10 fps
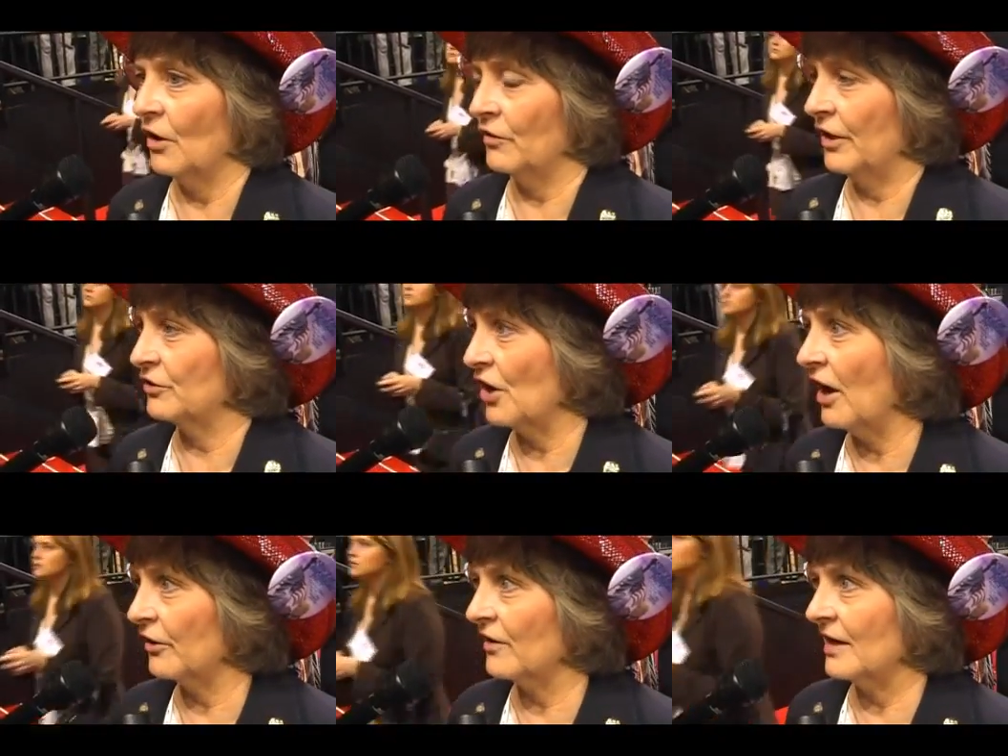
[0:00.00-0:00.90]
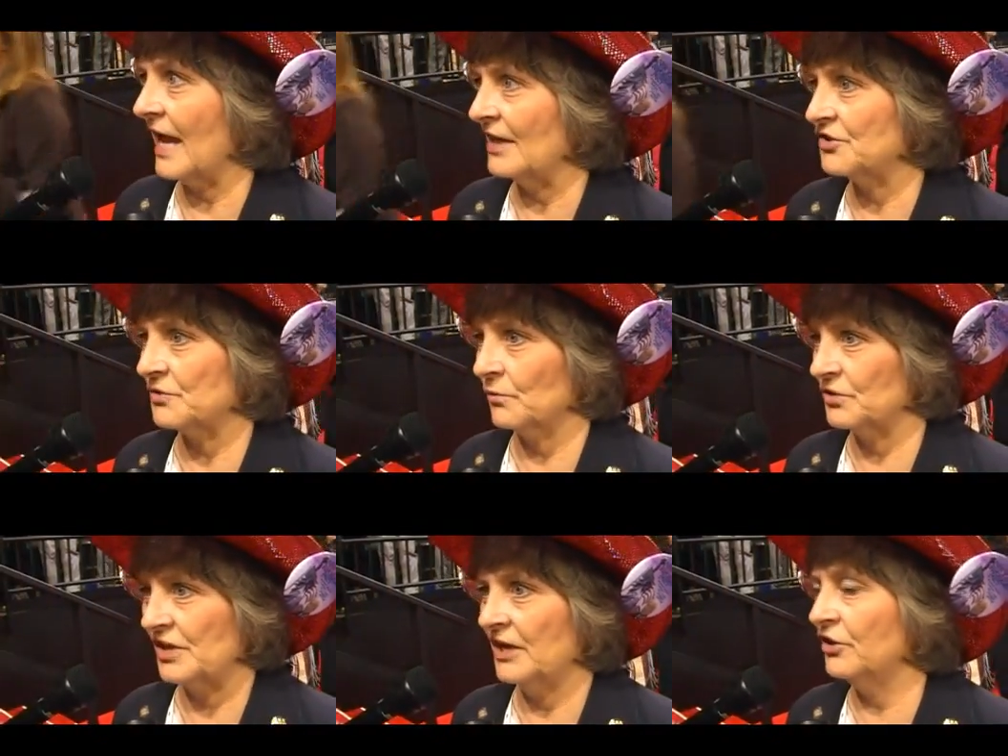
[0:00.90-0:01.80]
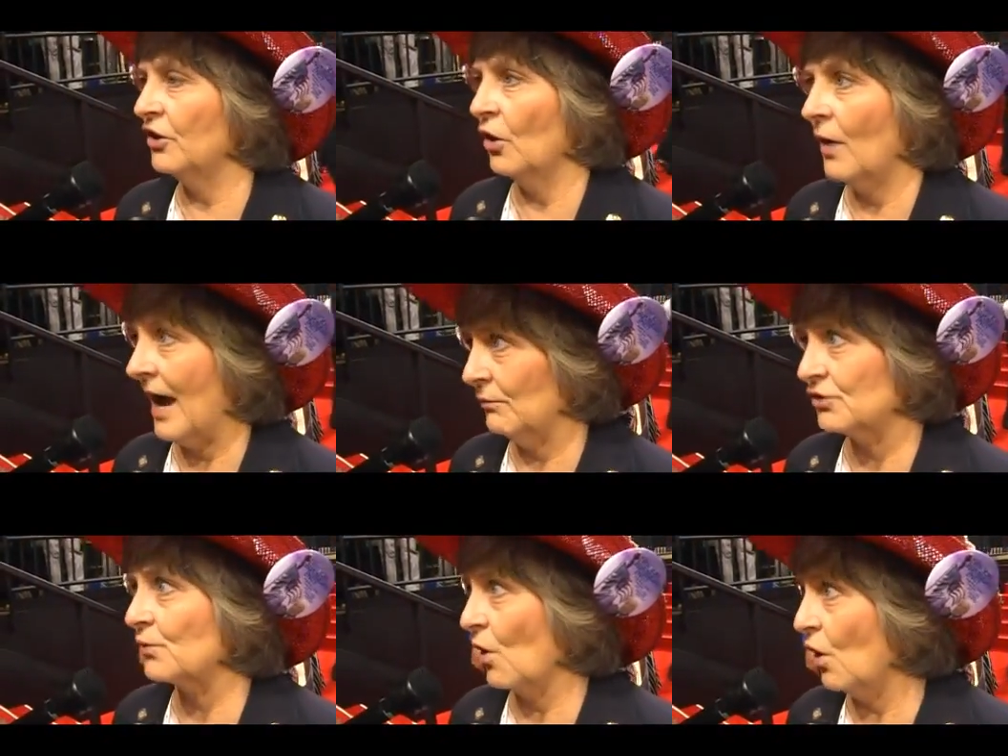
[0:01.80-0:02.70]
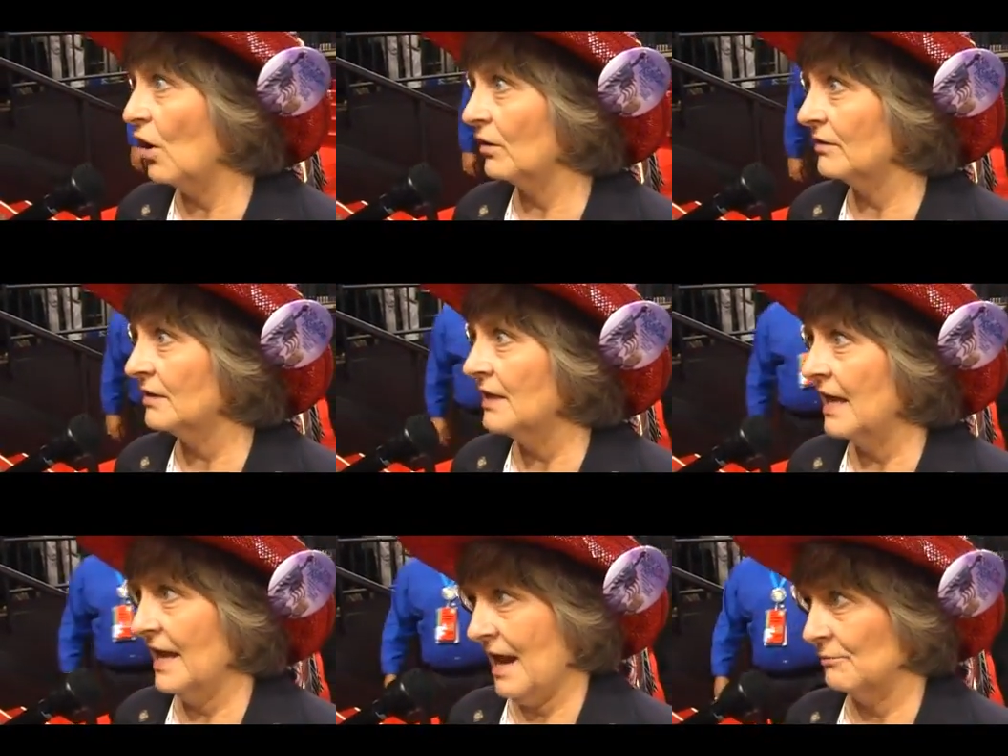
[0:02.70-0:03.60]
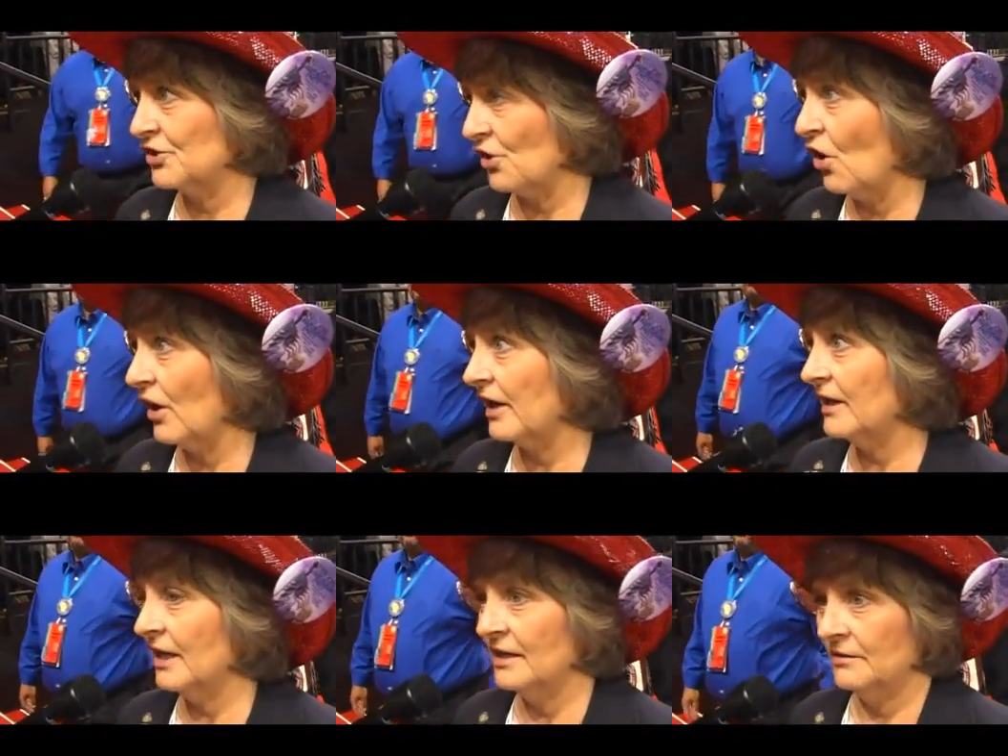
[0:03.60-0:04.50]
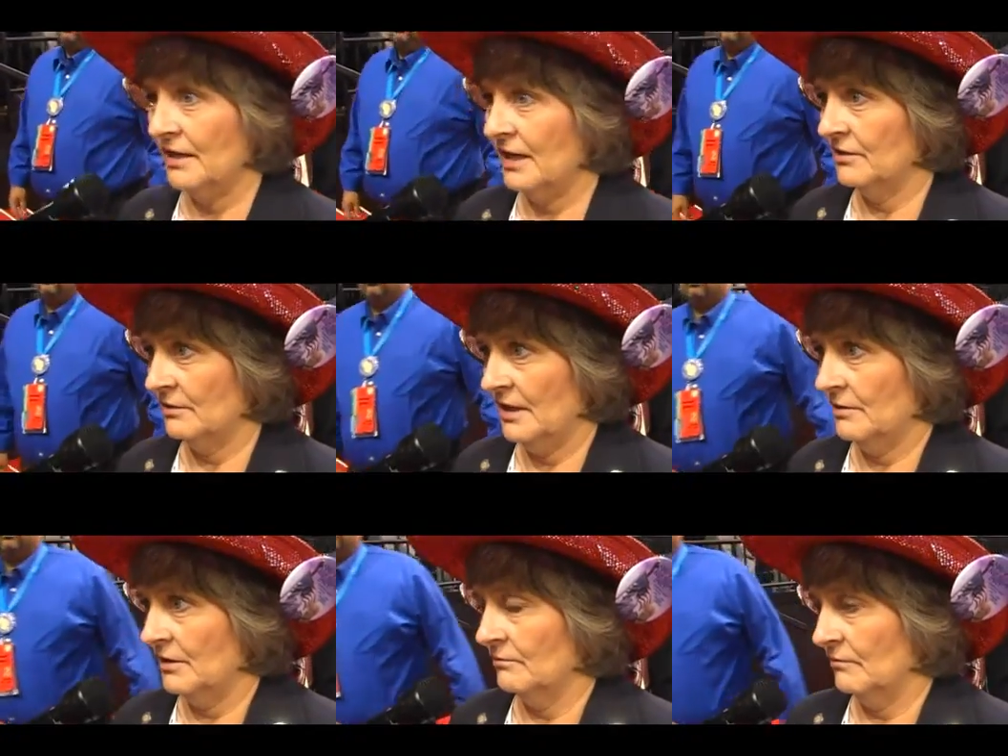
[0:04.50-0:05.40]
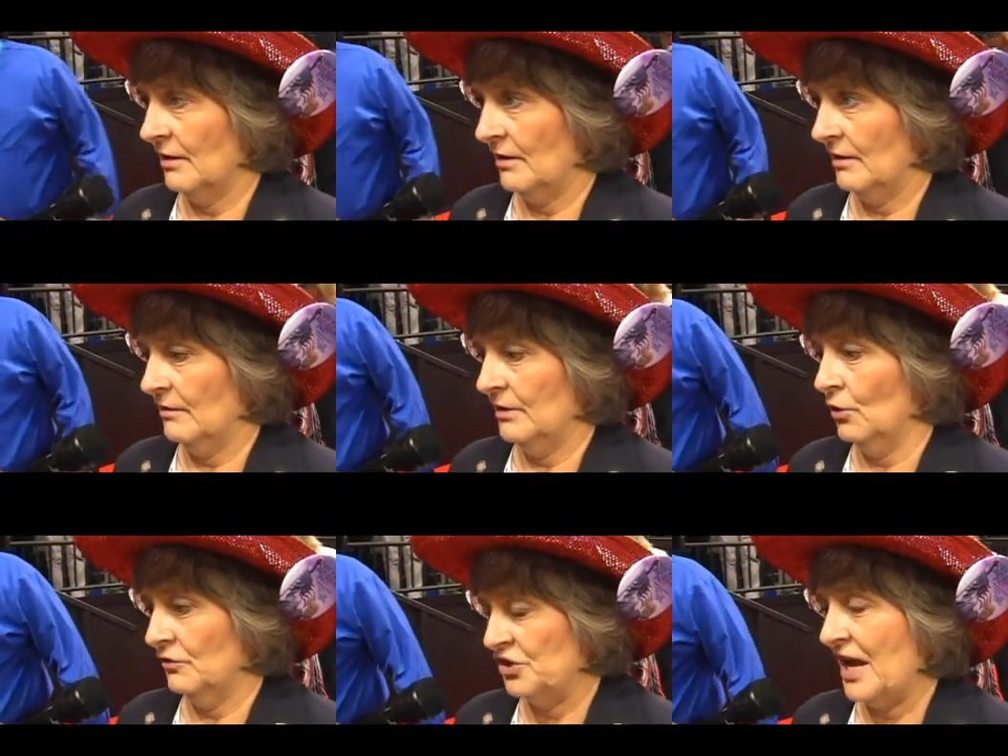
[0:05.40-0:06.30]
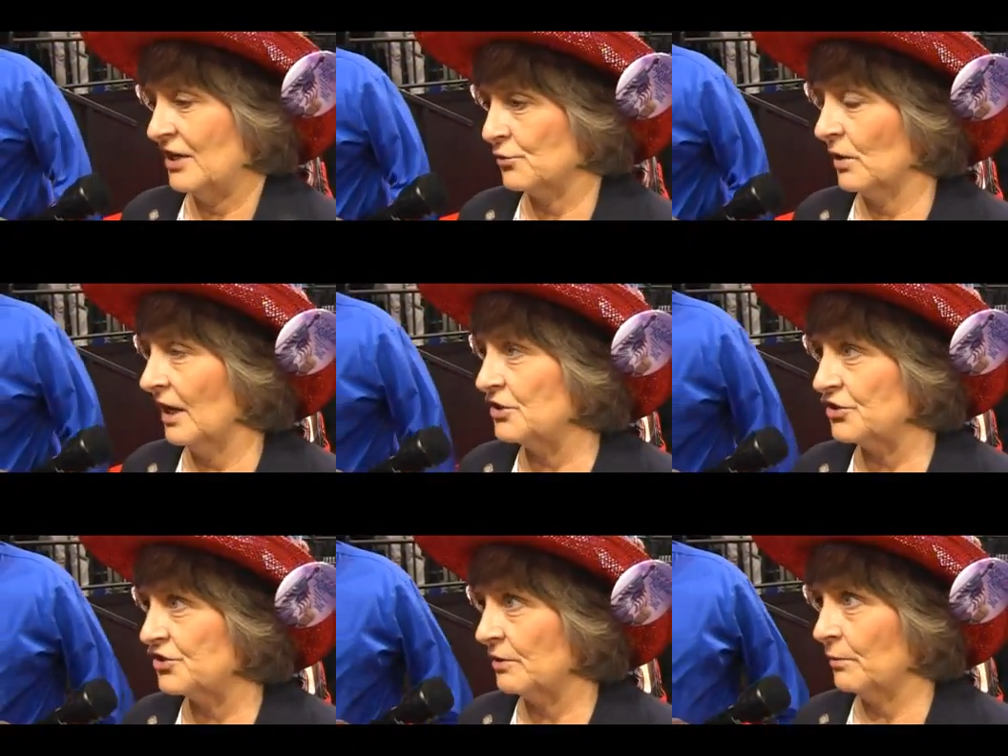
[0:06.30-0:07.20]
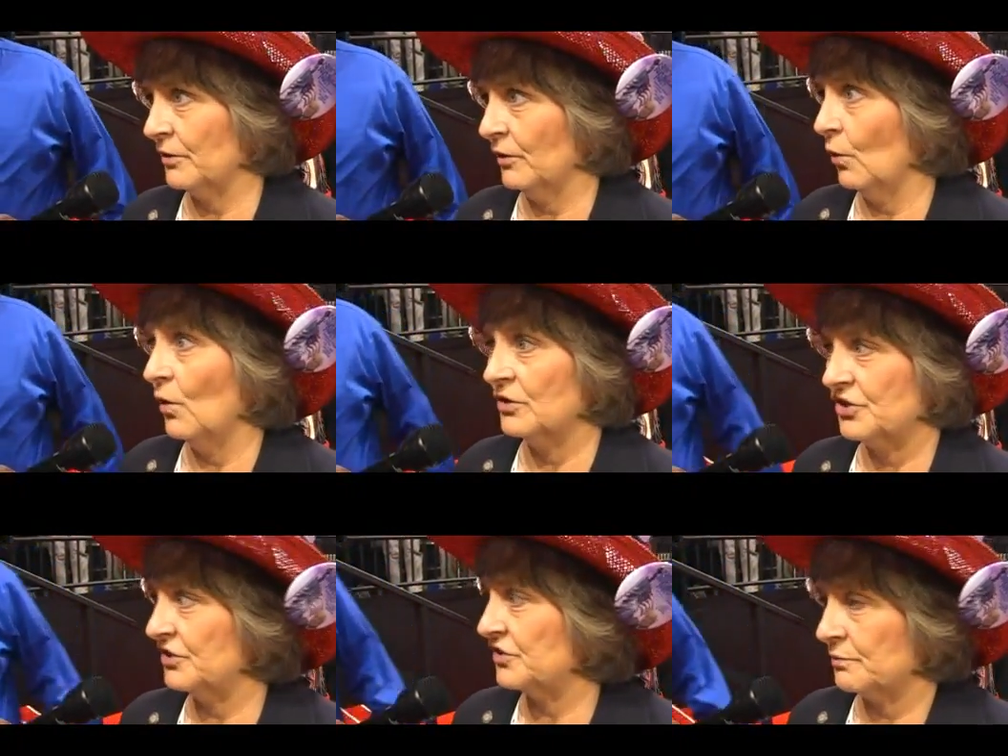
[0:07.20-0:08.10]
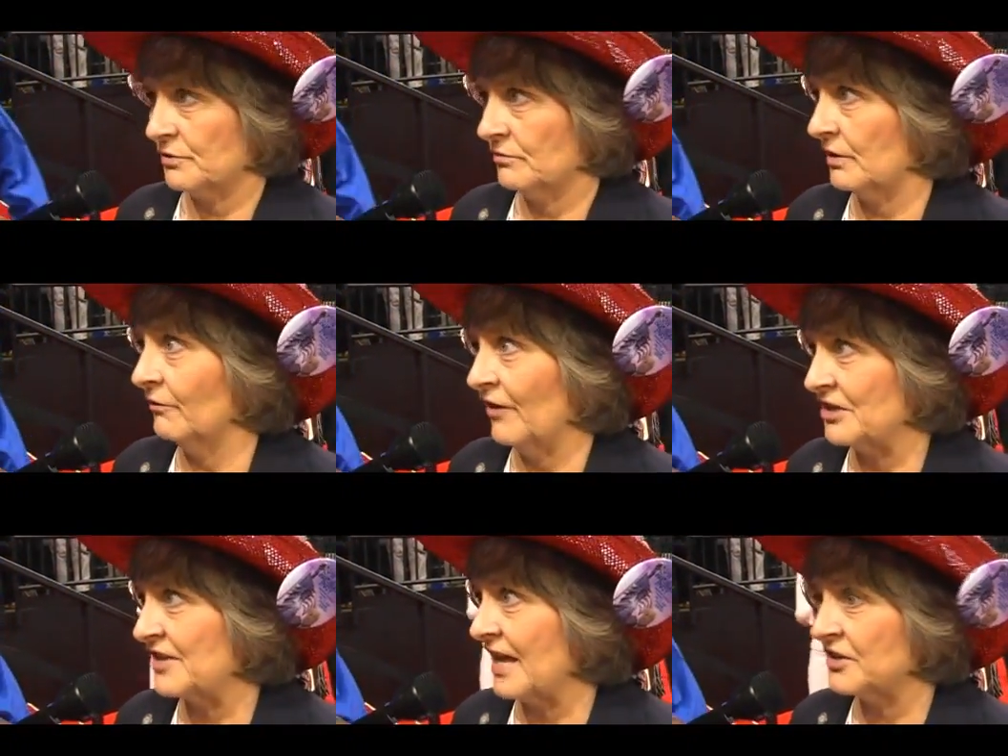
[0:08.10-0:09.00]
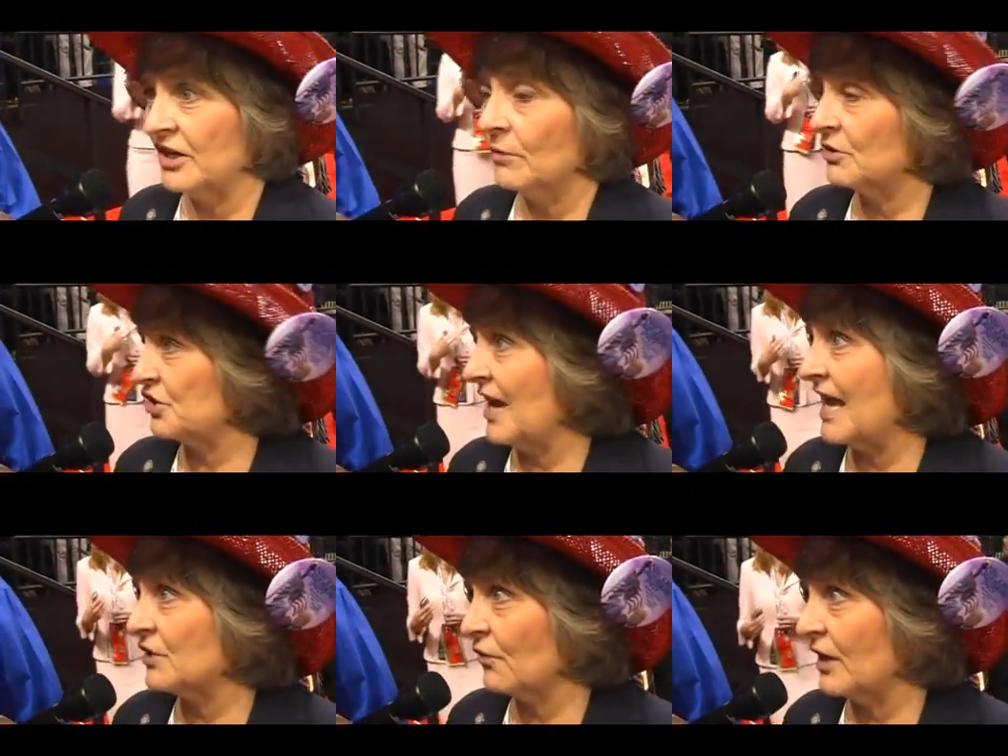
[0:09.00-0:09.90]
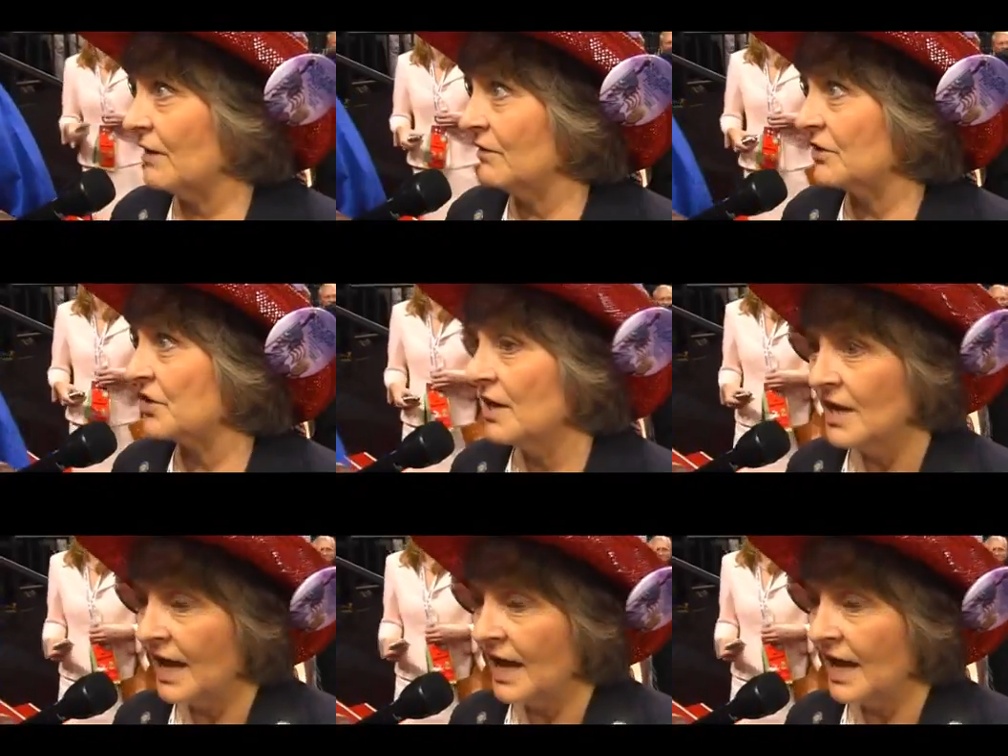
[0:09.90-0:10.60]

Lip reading: their daughter has said, I was wrong, and I'm sorry, and she has a relationship with the Lord. She's confessed that to him, and she has forgiveness.